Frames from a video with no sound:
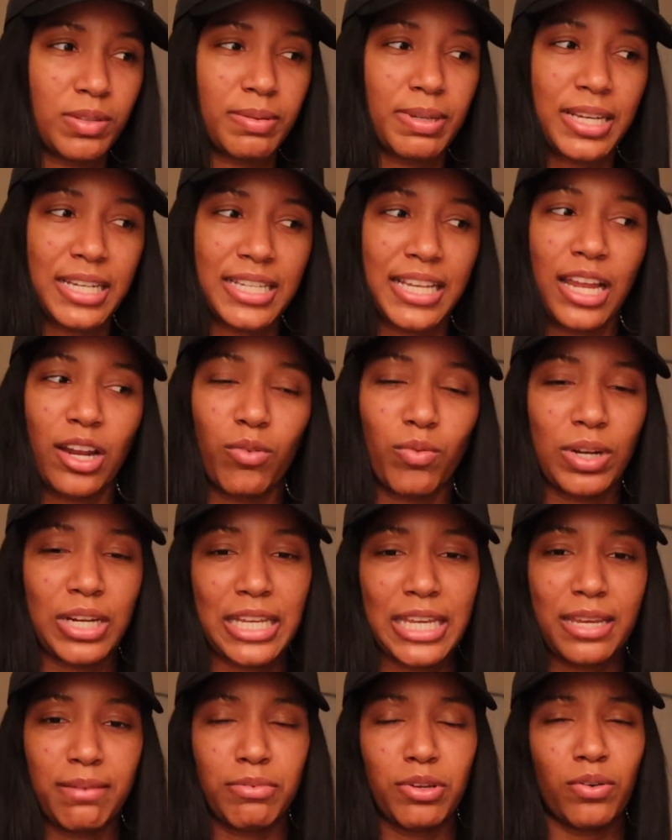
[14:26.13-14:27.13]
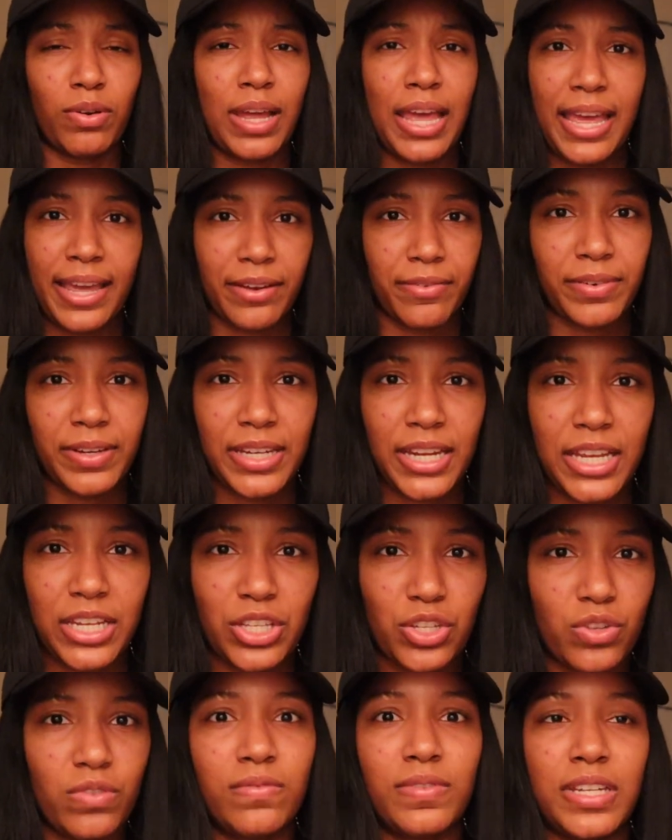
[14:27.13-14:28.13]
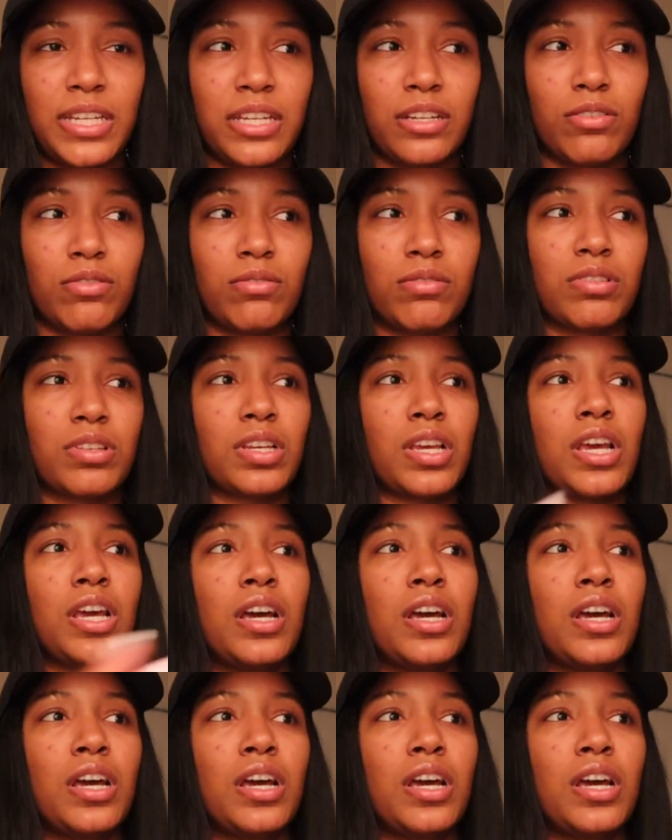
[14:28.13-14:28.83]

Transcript: because I don't want to keep doing every day two videos.